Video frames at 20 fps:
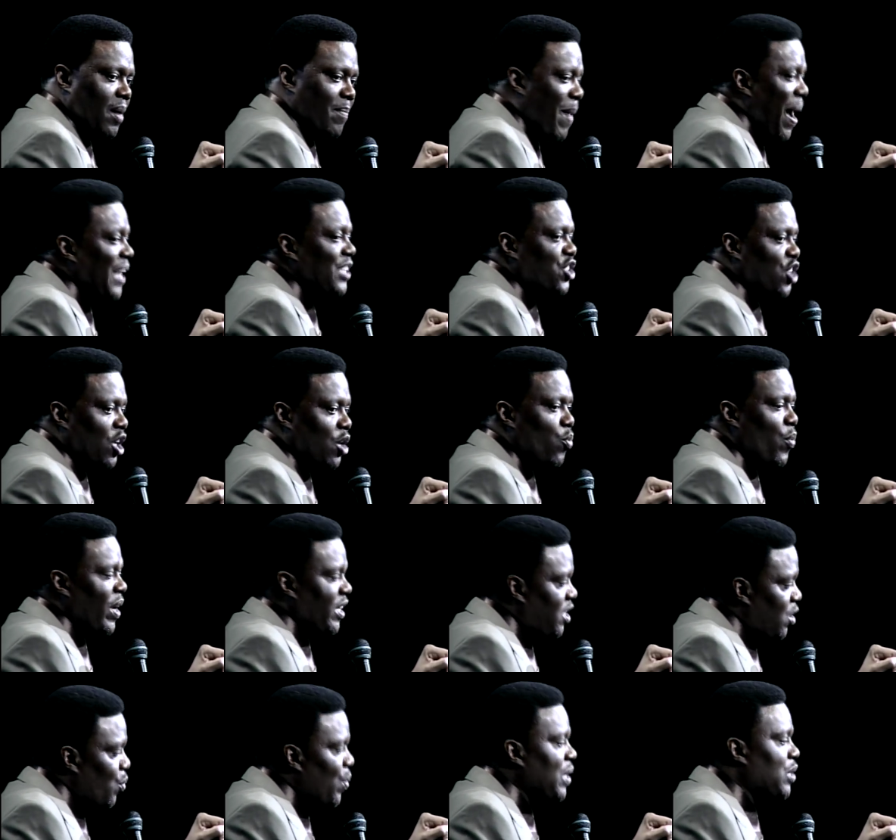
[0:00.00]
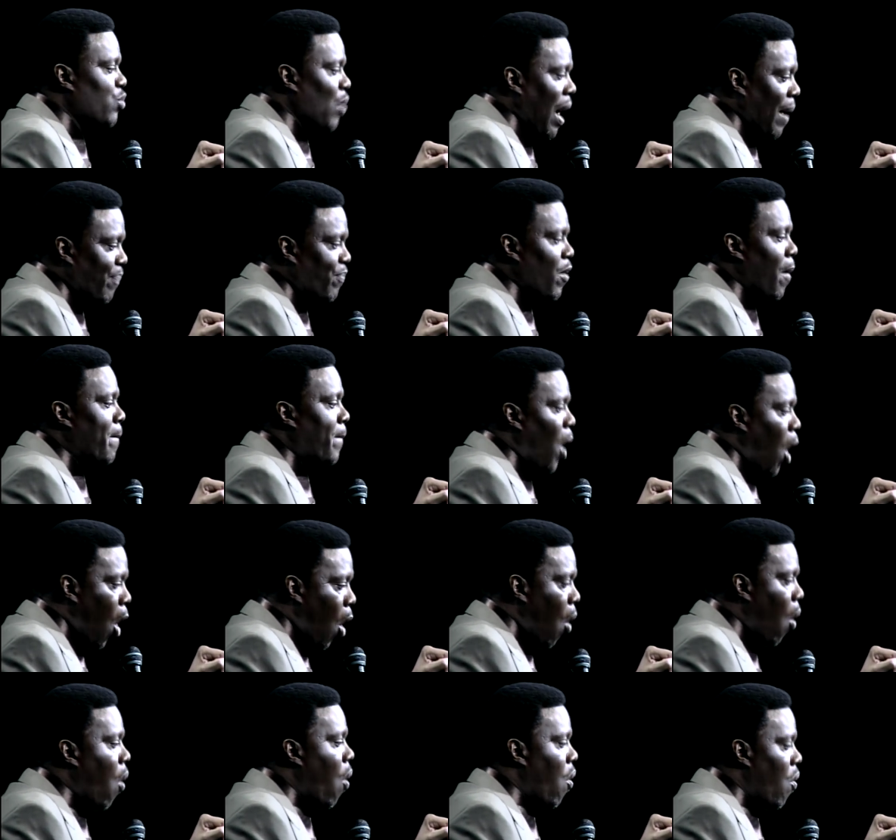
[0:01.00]
My generation, we dropped the
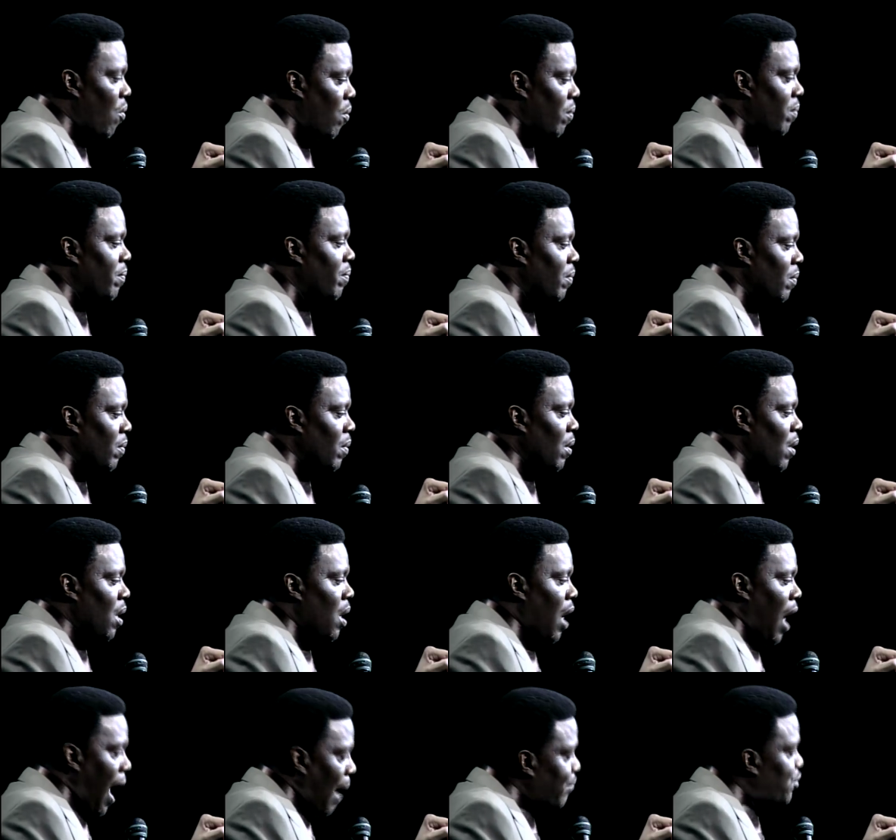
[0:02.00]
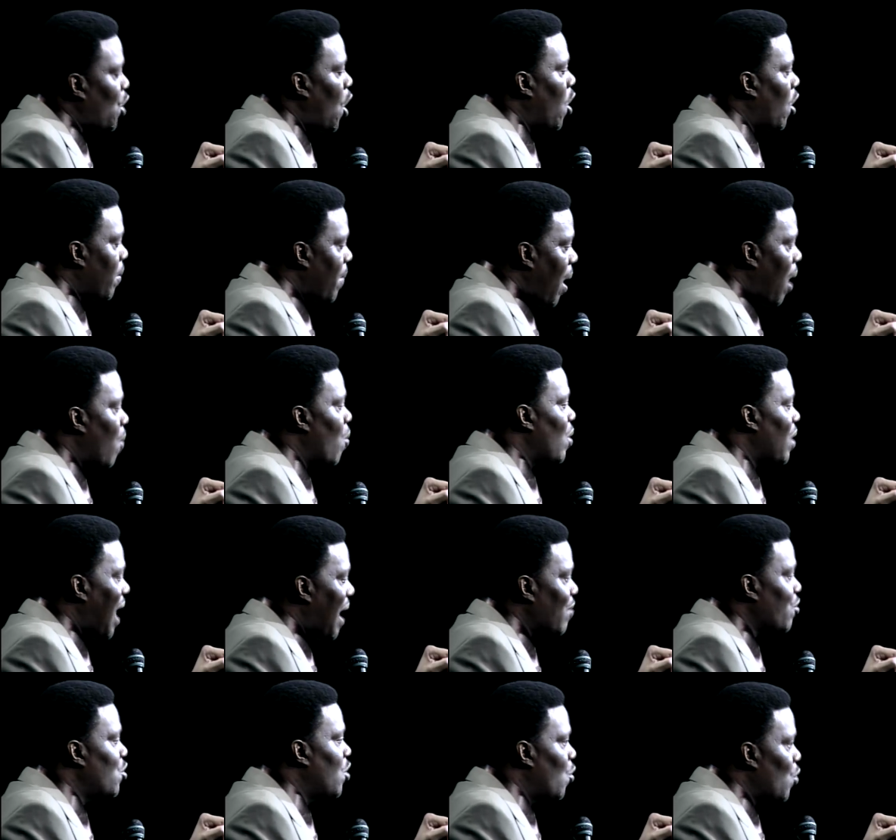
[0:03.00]
ball. I'm talking about when
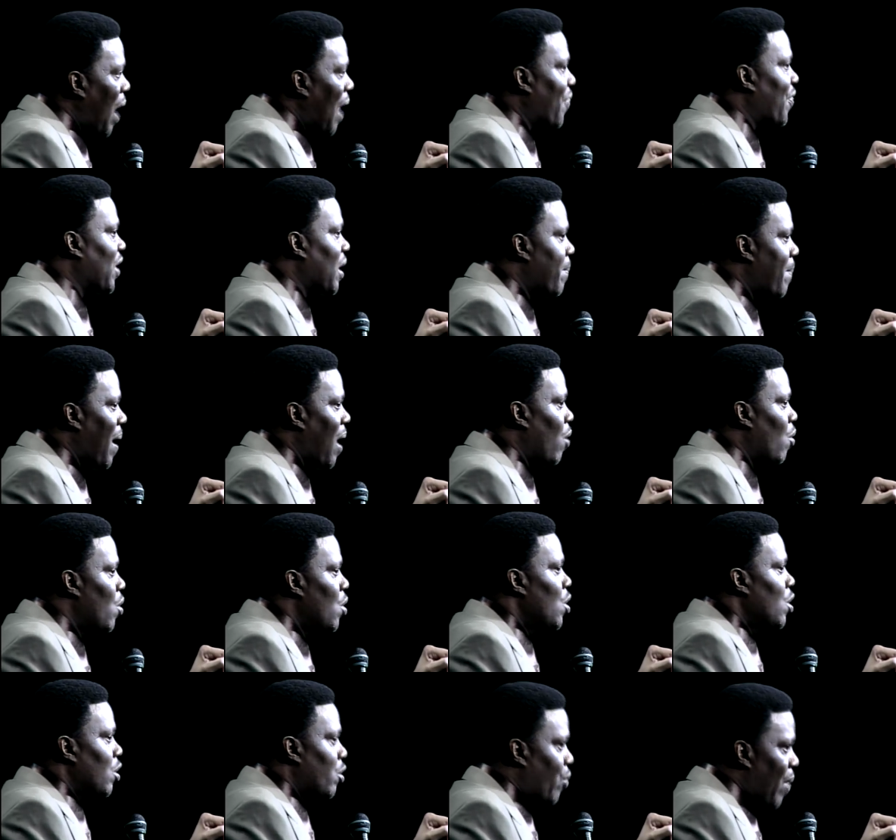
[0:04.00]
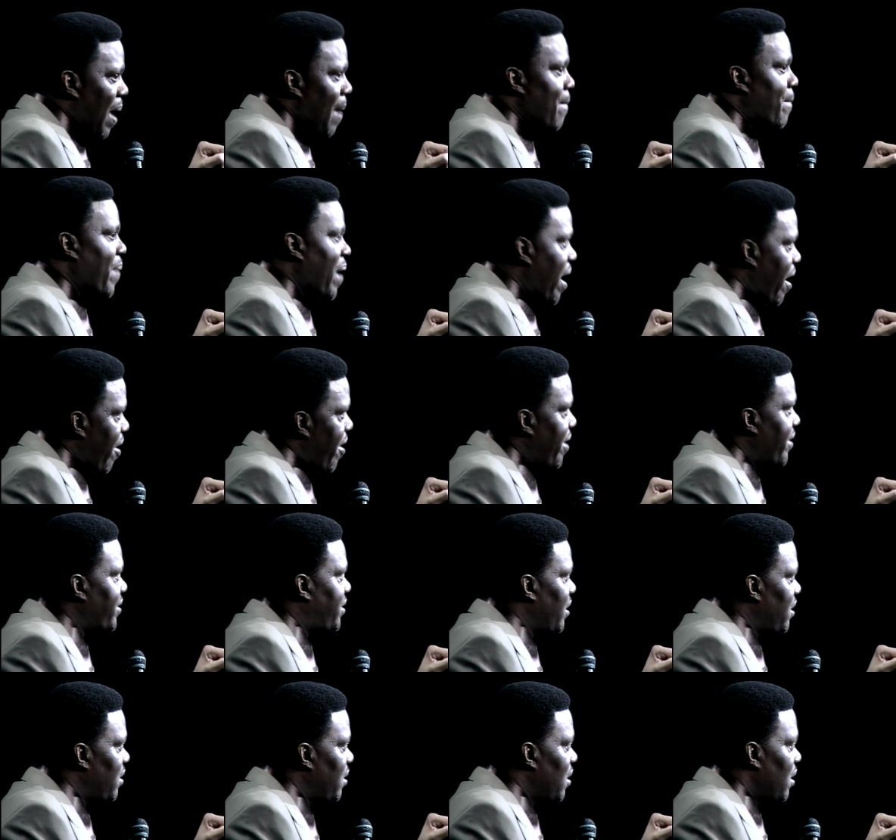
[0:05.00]
I, you know, I think about
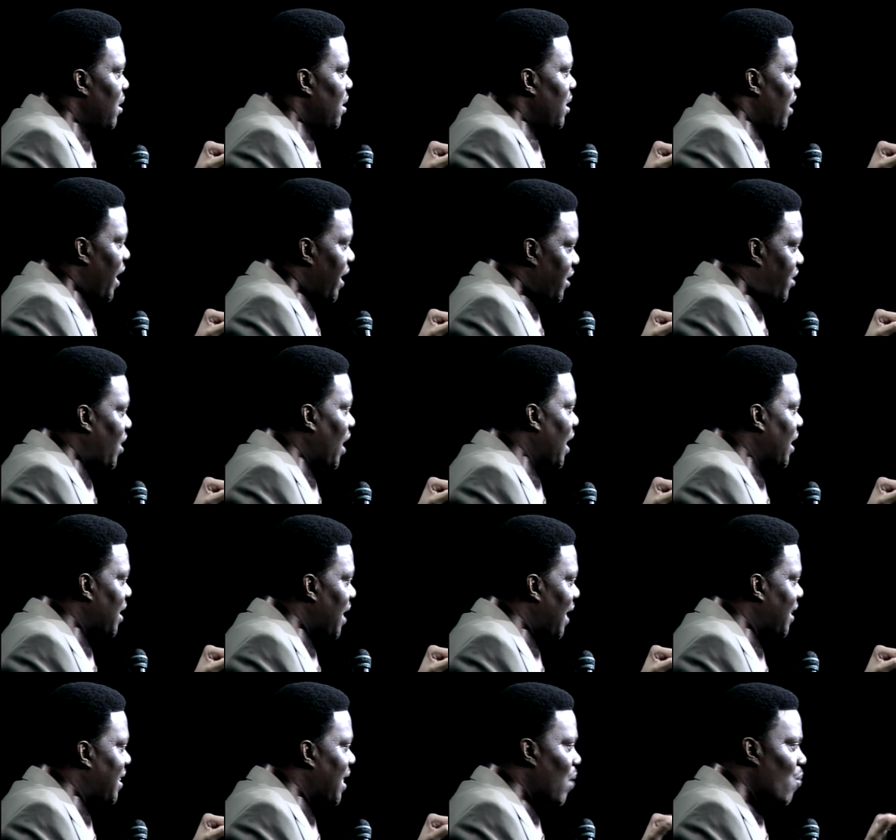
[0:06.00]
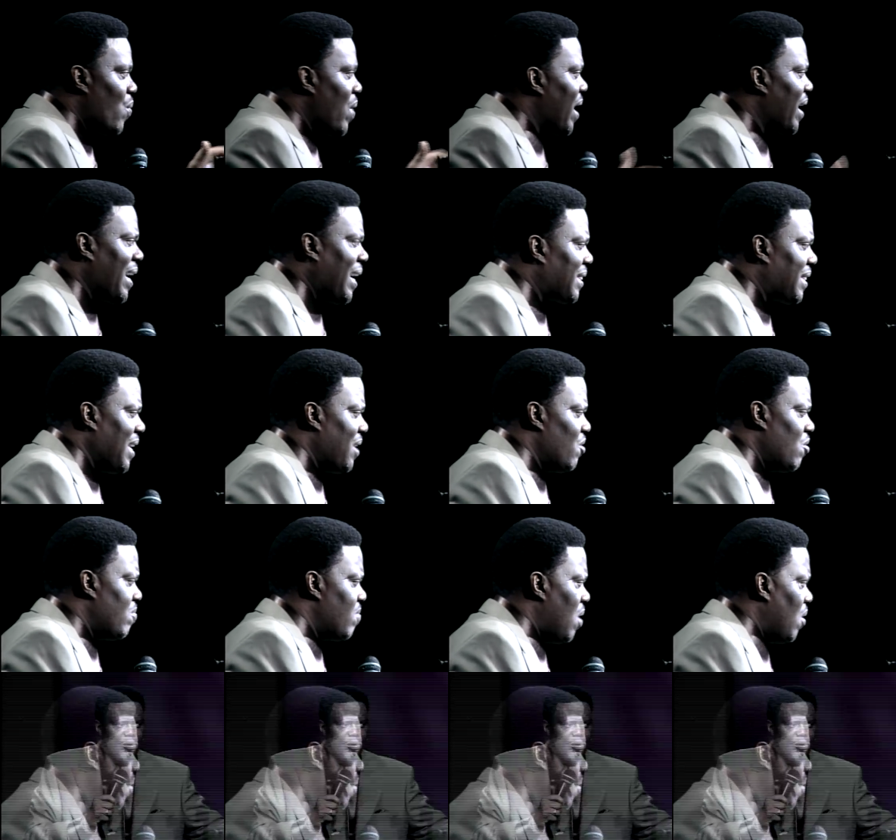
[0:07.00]
grandparents and, and things like that. We ain't got that no